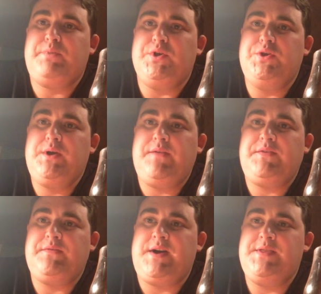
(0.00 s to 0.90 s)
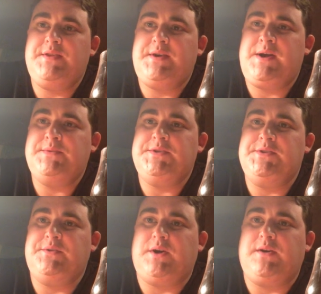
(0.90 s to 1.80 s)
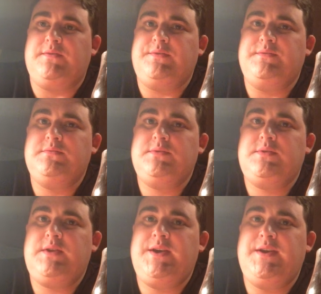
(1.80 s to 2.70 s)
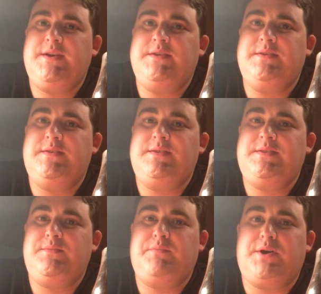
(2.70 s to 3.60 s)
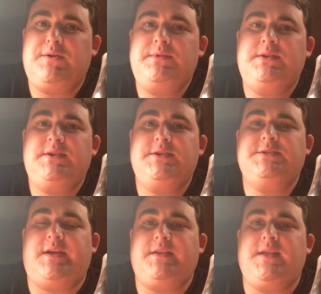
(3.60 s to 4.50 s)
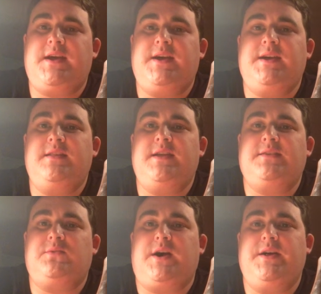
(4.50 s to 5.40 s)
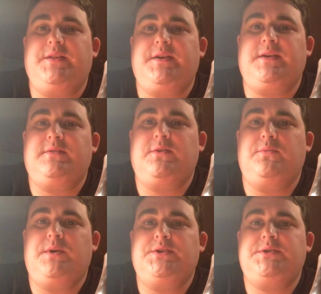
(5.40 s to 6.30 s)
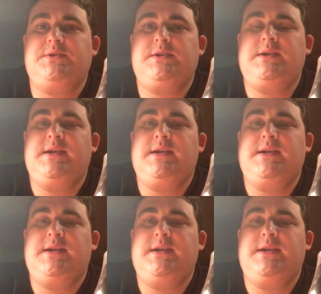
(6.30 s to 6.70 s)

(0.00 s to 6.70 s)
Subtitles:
but you have to find the diamonds in the rough. And bourbon is like that, and that's why I like it so much.